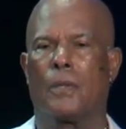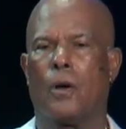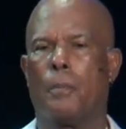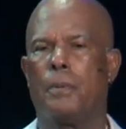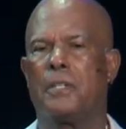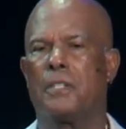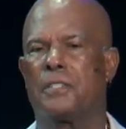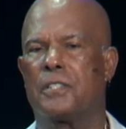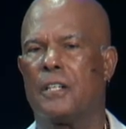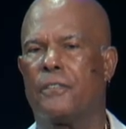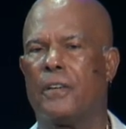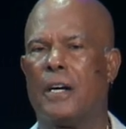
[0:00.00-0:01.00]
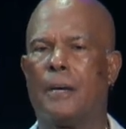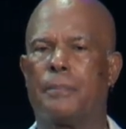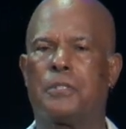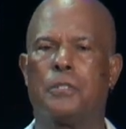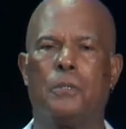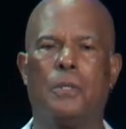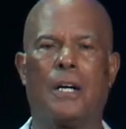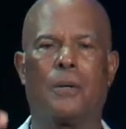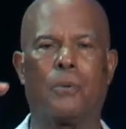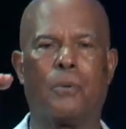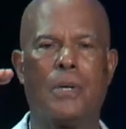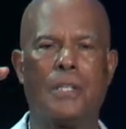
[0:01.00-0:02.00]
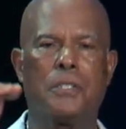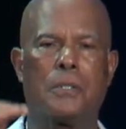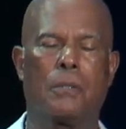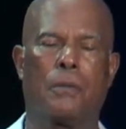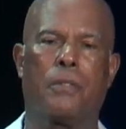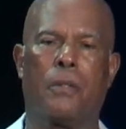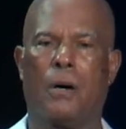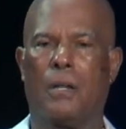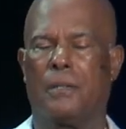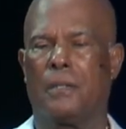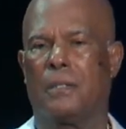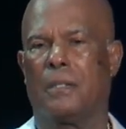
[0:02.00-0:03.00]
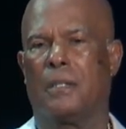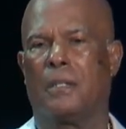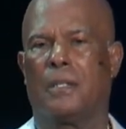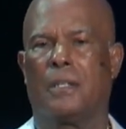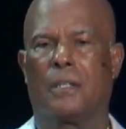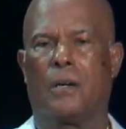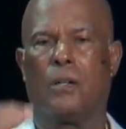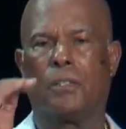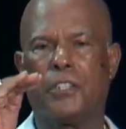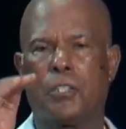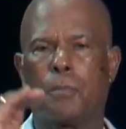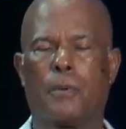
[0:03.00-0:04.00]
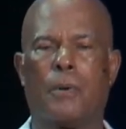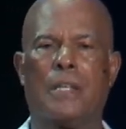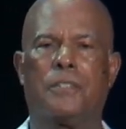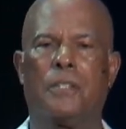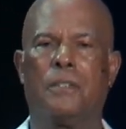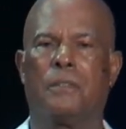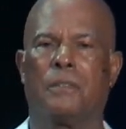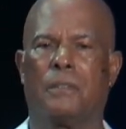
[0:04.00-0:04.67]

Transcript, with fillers: opening yourself up to original thought called inspiration,